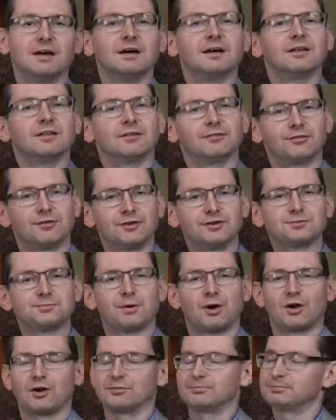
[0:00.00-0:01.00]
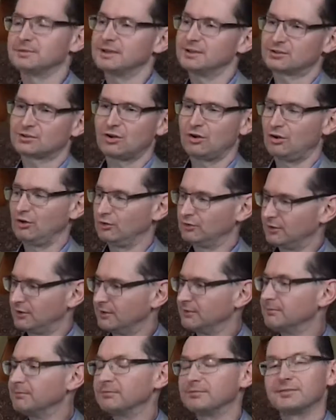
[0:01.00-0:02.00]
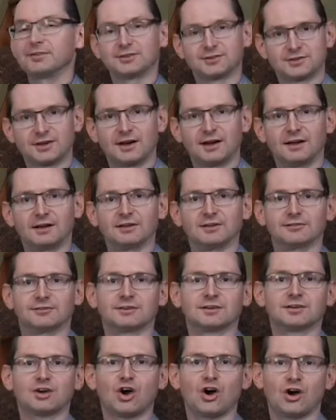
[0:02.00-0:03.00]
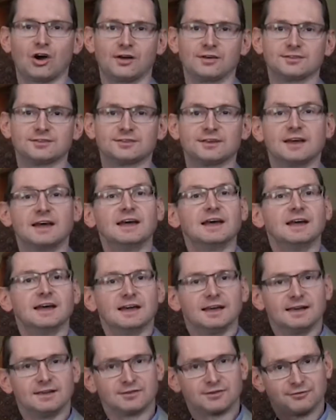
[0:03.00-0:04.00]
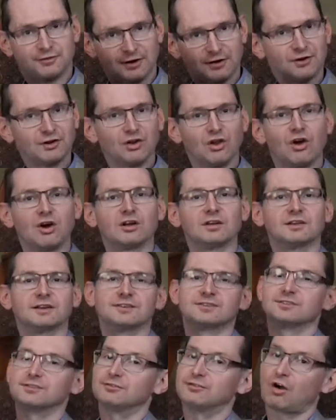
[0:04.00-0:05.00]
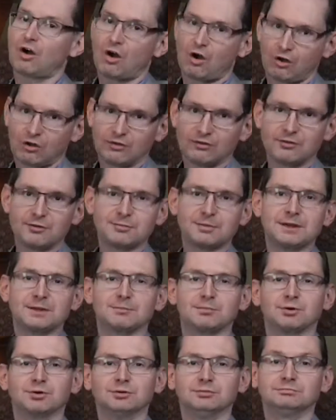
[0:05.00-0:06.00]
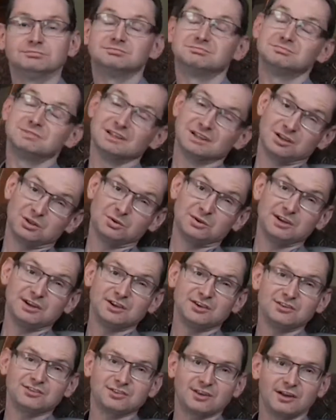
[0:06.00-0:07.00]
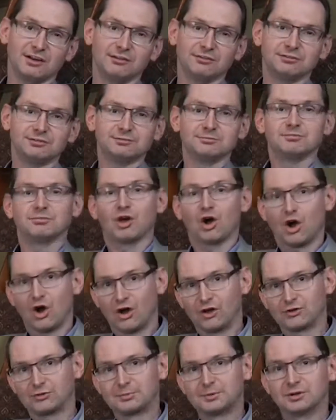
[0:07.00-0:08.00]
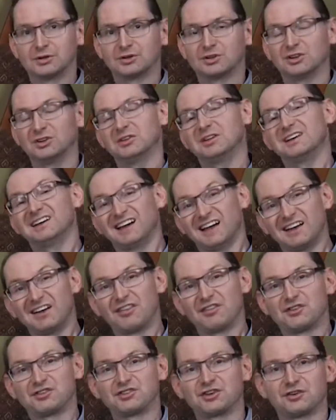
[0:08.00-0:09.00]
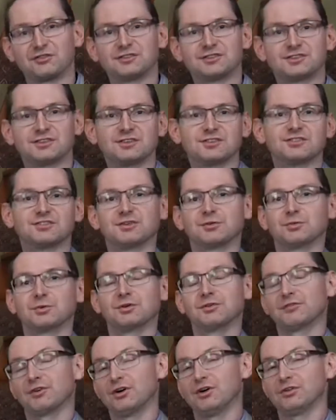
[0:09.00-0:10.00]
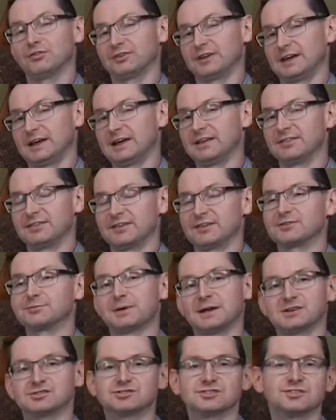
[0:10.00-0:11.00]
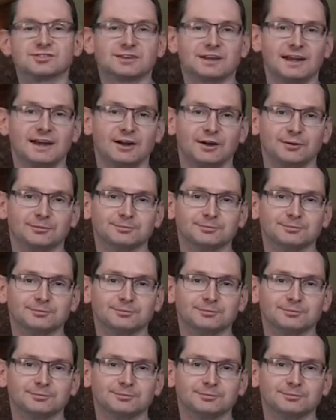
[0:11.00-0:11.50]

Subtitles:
The first part is called the style of cause. It is a very long list of all of the people, including yourself, the hospital, and other services that were involved in this patient's care.